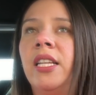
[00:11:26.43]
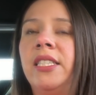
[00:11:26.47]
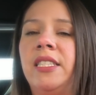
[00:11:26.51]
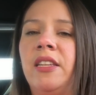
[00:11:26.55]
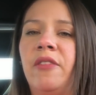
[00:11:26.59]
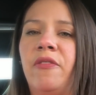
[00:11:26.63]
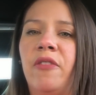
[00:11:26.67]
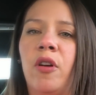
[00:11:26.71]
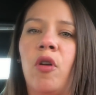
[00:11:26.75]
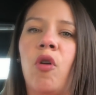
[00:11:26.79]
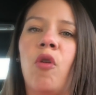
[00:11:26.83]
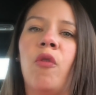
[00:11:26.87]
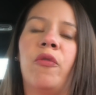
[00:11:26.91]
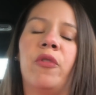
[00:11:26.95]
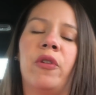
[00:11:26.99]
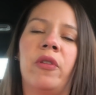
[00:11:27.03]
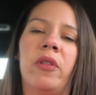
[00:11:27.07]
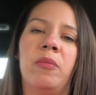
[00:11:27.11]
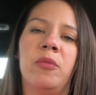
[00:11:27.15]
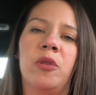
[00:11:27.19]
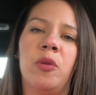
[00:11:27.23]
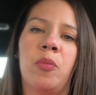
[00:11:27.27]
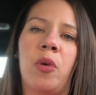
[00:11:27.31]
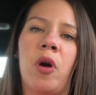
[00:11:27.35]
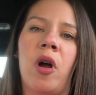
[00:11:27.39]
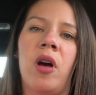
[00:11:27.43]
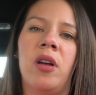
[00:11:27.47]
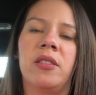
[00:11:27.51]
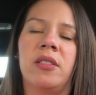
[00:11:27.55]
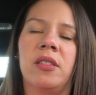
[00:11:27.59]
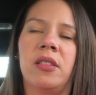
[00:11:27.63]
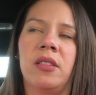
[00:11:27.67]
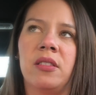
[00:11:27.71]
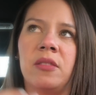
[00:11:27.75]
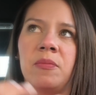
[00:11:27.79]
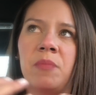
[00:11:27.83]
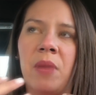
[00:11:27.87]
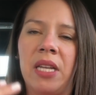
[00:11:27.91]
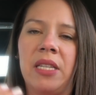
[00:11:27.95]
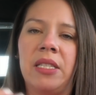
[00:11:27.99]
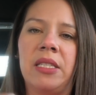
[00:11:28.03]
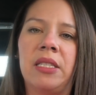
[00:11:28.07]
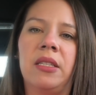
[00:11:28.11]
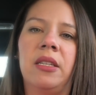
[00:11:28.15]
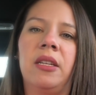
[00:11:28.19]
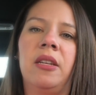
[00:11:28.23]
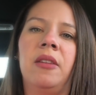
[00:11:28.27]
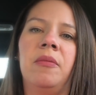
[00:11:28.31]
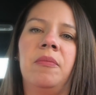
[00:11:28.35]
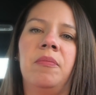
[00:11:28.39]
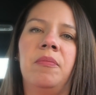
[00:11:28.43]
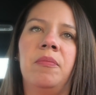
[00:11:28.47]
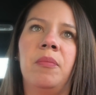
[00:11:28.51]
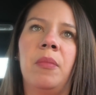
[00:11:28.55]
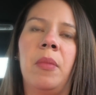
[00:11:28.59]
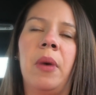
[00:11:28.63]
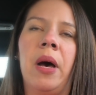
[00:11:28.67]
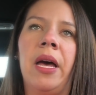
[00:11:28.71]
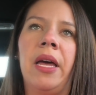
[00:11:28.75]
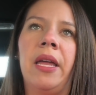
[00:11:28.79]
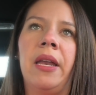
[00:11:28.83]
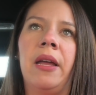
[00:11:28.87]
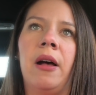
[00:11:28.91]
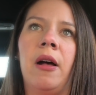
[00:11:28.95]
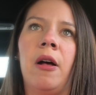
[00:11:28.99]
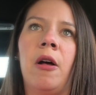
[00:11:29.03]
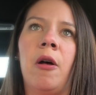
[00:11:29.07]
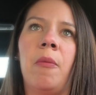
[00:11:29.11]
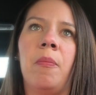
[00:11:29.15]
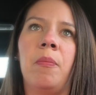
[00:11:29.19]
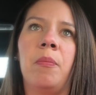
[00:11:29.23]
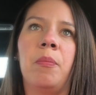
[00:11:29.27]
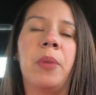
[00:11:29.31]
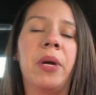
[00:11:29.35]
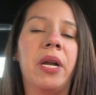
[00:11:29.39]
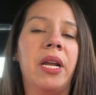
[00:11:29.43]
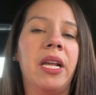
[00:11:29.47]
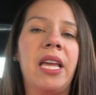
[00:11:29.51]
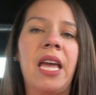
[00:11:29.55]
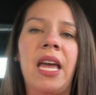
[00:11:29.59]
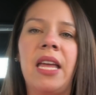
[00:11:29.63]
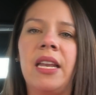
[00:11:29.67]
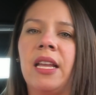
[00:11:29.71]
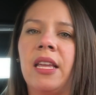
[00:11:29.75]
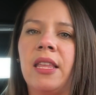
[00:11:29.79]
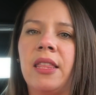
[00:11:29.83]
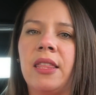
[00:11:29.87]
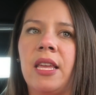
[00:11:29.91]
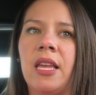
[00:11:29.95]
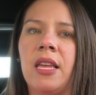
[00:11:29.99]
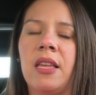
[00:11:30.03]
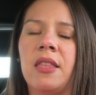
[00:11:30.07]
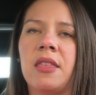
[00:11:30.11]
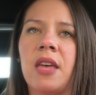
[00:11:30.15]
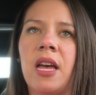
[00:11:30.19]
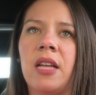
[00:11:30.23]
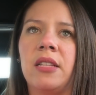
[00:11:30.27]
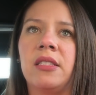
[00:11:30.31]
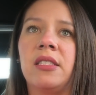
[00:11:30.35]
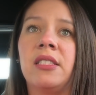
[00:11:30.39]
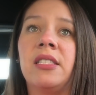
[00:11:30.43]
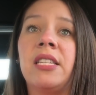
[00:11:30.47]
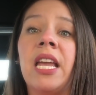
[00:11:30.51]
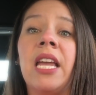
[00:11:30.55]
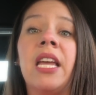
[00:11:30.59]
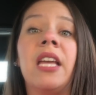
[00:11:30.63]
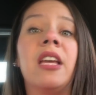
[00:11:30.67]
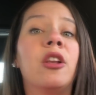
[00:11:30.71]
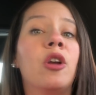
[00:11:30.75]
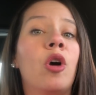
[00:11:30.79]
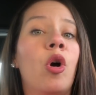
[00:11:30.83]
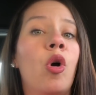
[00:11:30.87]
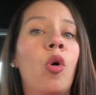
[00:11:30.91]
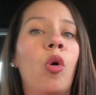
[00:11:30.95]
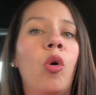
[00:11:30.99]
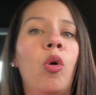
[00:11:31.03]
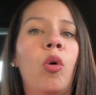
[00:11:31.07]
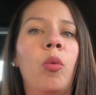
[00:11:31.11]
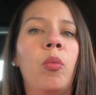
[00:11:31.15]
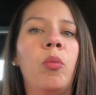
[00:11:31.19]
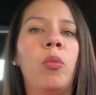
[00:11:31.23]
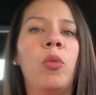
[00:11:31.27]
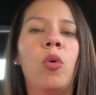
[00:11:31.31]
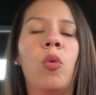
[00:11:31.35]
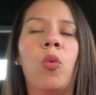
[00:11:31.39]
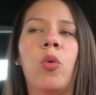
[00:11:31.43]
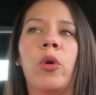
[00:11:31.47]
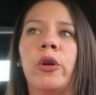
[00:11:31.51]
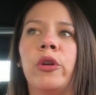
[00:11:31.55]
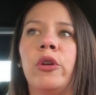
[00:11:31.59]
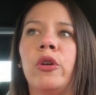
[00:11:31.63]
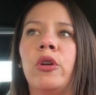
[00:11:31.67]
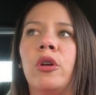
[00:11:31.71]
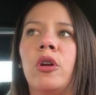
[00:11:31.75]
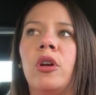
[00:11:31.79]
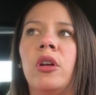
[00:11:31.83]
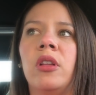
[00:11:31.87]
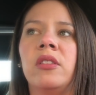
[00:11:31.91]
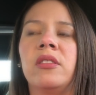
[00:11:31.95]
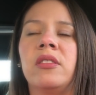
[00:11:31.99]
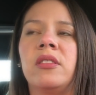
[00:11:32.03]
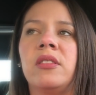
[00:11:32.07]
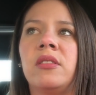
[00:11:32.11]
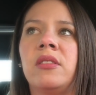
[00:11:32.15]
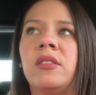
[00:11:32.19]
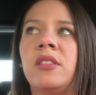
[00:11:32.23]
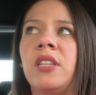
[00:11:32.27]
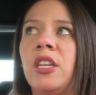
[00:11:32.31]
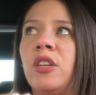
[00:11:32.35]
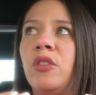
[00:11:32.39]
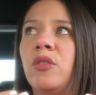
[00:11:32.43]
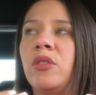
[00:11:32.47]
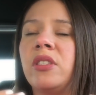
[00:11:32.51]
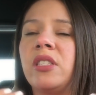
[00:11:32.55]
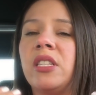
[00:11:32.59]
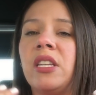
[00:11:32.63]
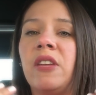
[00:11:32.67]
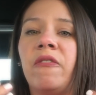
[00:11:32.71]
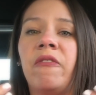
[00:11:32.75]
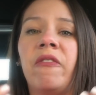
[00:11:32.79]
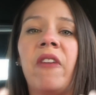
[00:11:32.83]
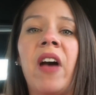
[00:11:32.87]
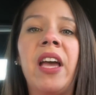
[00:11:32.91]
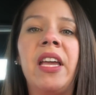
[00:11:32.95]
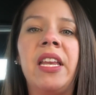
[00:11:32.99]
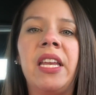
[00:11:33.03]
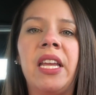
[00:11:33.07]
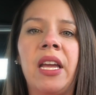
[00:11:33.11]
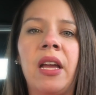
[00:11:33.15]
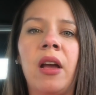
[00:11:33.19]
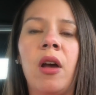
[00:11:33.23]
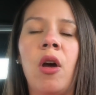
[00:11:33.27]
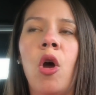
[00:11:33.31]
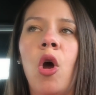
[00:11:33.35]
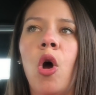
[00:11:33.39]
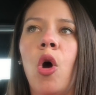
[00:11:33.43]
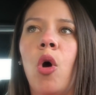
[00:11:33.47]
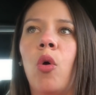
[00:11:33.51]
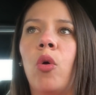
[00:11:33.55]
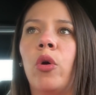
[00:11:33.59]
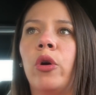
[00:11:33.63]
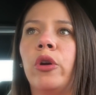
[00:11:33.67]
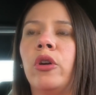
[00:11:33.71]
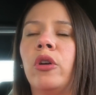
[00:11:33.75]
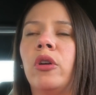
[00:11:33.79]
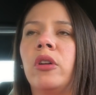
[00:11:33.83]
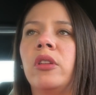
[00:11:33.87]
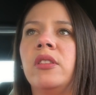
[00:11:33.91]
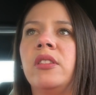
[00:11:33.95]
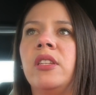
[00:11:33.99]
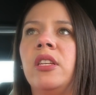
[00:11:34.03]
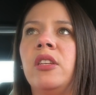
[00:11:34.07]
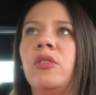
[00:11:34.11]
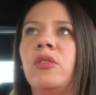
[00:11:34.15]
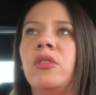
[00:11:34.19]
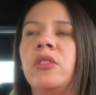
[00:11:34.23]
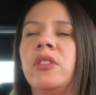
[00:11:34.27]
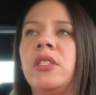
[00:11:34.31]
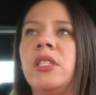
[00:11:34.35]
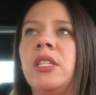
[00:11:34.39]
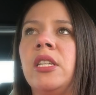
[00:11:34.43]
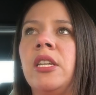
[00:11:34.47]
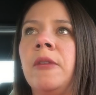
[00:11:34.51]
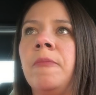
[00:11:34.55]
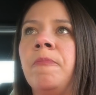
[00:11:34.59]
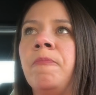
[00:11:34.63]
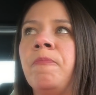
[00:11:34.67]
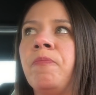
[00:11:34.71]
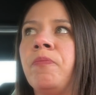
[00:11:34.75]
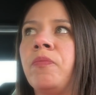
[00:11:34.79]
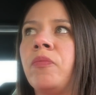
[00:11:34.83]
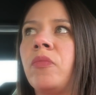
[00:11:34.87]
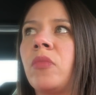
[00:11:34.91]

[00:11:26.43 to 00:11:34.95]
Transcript: difficult for them to process mentally. But again, I think that staying in a home where you're continuously fighting or you're continuously